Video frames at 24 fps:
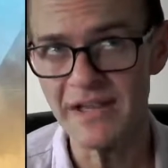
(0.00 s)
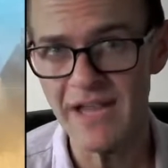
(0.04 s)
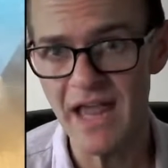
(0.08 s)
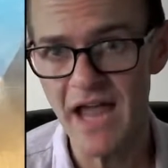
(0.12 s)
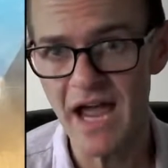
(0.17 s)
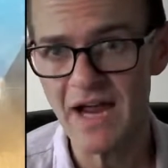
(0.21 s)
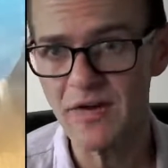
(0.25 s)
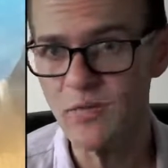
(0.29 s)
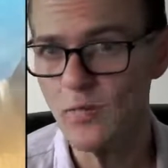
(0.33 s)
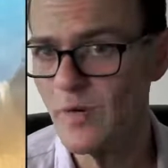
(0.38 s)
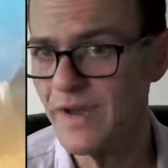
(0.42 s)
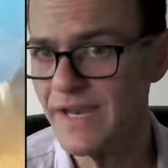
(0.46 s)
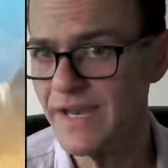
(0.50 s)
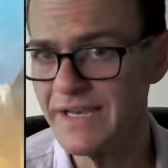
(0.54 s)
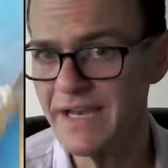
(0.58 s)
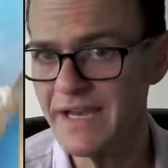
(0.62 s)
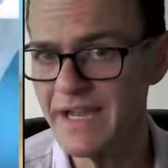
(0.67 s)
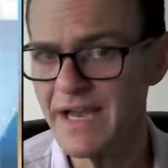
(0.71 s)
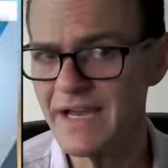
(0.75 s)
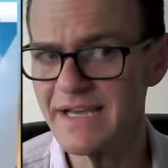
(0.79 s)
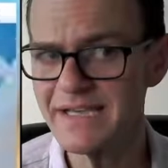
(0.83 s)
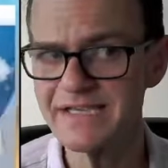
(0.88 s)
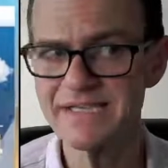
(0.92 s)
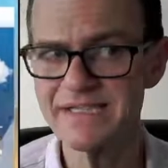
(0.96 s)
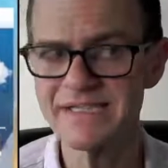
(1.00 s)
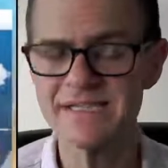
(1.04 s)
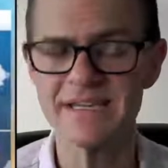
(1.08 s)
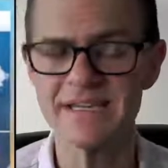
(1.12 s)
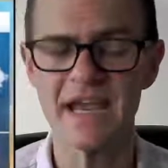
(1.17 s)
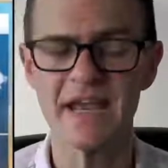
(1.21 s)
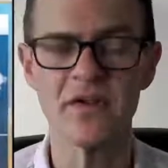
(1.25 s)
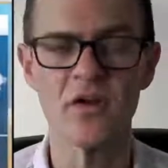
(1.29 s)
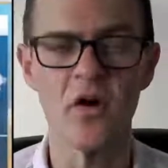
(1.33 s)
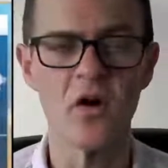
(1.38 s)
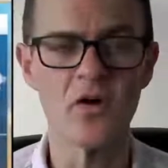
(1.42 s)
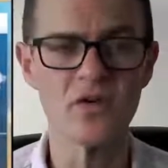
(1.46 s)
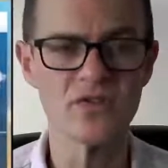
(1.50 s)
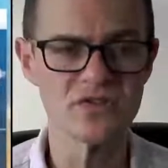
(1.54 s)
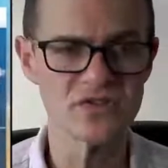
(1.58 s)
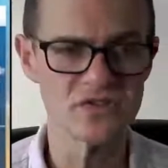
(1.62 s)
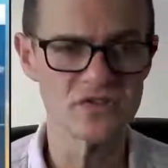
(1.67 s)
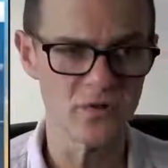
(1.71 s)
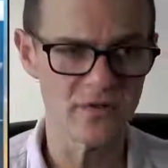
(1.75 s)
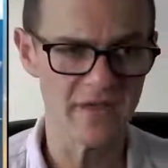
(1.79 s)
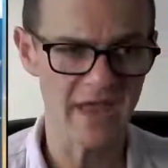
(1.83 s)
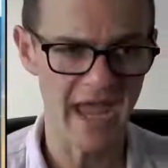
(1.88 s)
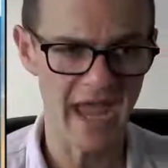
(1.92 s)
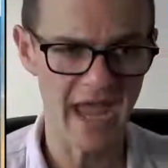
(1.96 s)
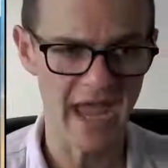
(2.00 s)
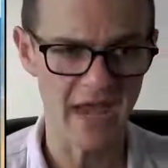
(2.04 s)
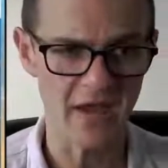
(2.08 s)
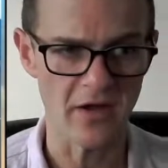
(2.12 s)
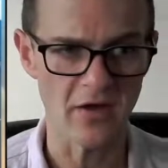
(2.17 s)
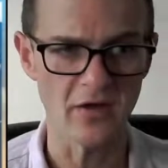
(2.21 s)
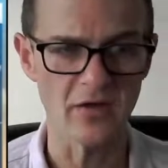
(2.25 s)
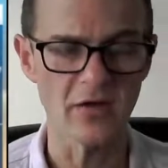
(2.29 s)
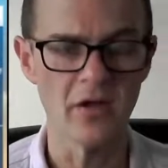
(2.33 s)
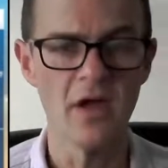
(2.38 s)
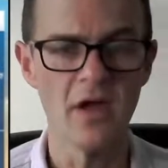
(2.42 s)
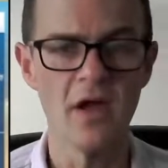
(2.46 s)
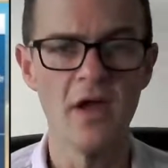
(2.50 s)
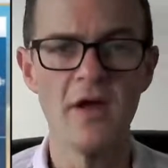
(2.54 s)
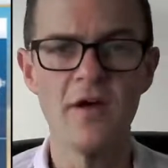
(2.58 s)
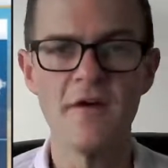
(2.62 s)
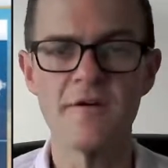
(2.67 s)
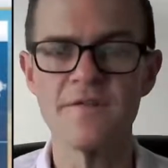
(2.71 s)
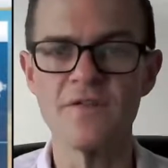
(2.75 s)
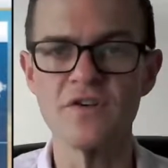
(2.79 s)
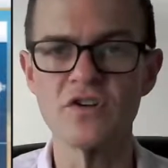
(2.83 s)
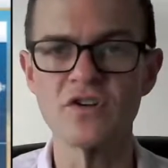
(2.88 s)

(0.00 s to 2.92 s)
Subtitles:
line wind gusts and also the hail. For